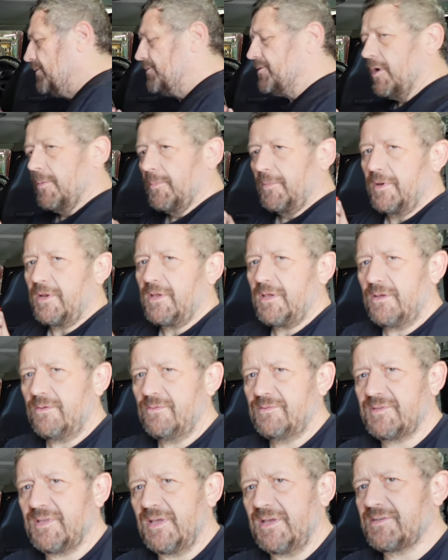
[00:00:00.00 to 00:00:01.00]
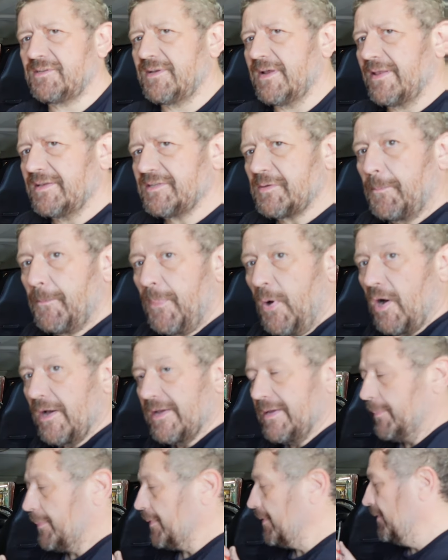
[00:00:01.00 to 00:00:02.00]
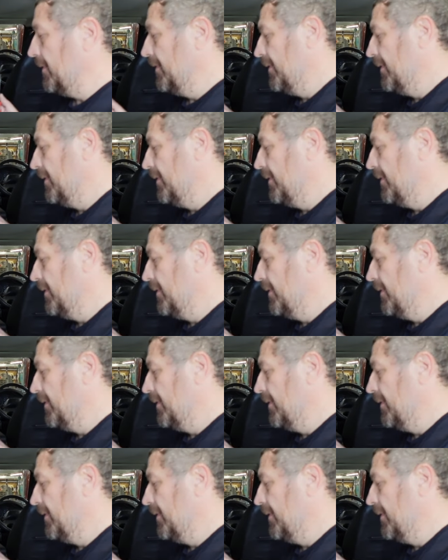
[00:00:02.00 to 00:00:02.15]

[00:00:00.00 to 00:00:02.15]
So I'm gonna use this. Now there's a pipe